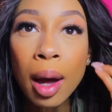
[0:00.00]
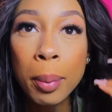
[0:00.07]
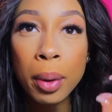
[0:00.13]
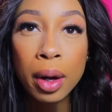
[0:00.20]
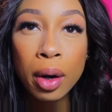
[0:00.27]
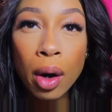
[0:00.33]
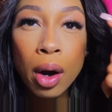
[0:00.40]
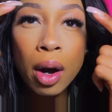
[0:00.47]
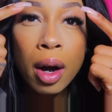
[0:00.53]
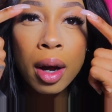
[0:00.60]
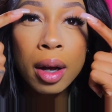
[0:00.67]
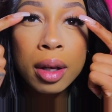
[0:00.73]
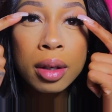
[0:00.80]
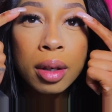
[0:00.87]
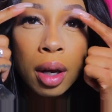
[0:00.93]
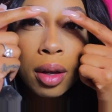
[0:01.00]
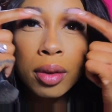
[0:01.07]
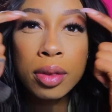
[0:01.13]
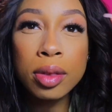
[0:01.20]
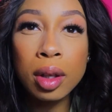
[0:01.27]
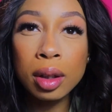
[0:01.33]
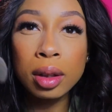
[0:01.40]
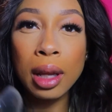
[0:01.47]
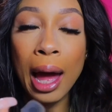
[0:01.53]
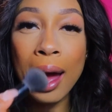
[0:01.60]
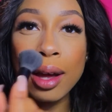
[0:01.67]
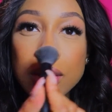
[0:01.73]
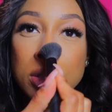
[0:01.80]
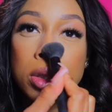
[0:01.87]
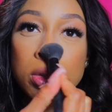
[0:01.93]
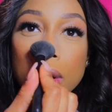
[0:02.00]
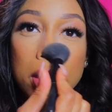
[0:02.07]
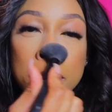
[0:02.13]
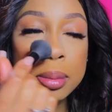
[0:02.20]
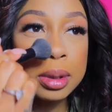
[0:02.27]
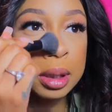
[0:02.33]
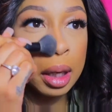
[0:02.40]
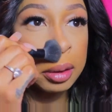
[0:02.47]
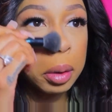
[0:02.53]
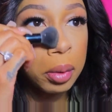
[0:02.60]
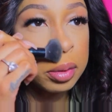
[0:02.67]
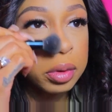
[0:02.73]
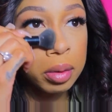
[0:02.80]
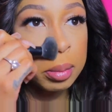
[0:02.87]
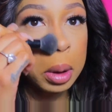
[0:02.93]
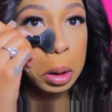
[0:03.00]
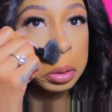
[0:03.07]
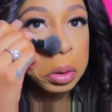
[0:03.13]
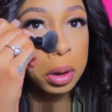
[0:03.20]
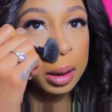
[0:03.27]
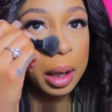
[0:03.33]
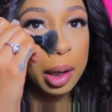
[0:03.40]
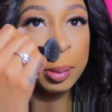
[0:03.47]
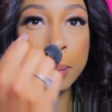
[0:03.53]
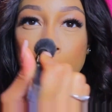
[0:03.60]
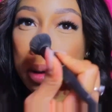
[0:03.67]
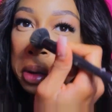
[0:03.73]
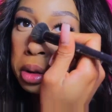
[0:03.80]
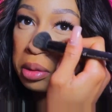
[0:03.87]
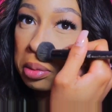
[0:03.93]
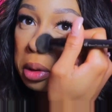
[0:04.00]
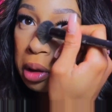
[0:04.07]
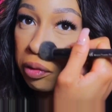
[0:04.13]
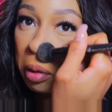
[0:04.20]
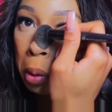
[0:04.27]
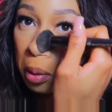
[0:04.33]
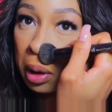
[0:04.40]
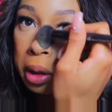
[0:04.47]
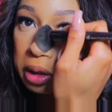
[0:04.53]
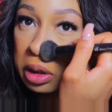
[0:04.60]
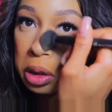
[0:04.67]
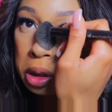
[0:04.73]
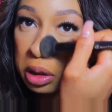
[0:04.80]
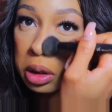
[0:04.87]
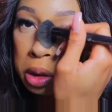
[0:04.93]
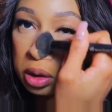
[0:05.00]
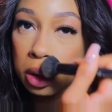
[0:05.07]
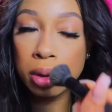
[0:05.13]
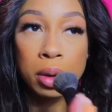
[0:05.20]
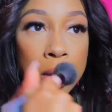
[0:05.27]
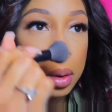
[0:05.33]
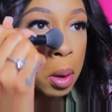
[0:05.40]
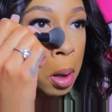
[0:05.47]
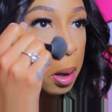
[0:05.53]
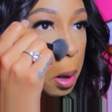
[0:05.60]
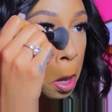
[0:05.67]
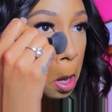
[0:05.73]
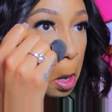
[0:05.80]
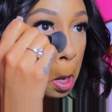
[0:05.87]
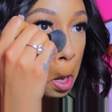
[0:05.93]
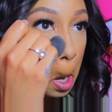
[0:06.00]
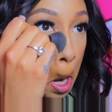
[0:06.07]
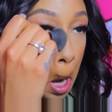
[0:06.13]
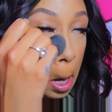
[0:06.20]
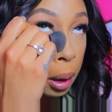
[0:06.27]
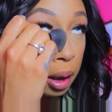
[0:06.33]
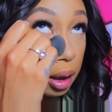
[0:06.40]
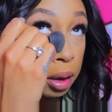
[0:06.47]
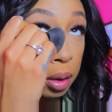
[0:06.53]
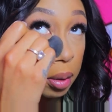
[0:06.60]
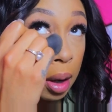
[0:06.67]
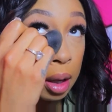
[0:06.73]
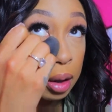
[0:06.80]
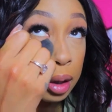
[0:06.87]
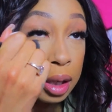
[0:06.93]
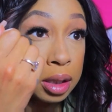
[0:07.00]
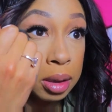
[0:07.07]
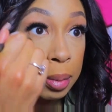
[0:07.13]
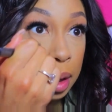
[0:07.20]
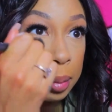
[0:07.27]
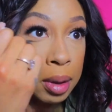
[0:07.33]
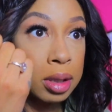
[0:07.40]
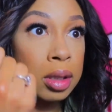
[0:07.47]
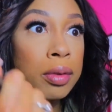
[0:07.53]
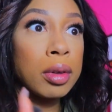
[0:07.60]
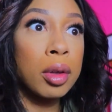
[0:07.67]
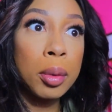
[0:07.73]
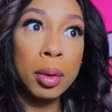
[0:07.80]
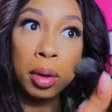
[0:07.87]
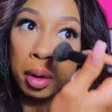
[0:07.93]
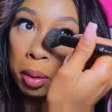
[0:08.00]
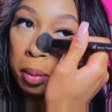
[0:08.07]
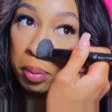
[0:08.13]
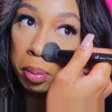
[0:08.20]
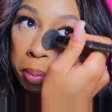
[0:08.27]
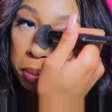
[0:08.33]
I put on the lash strips, not the ones from yesterday, but some different ones just to, you know, at least make myself a little bit look